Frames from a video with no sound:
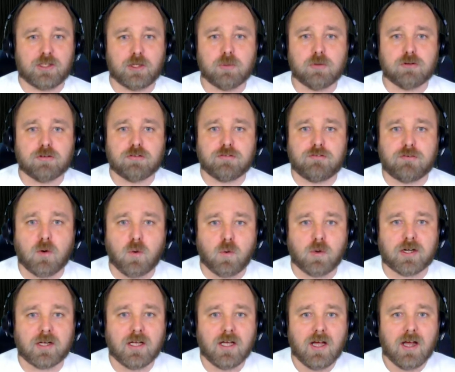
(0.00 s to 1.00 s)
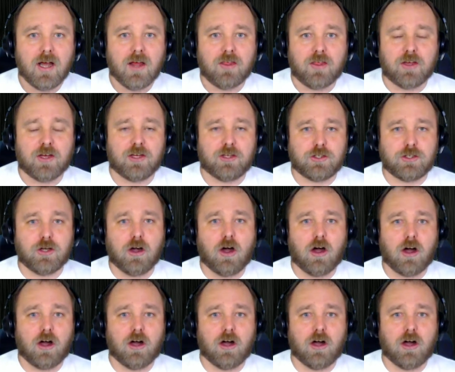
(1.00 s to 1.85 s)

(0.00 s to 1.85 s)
There was folk that had got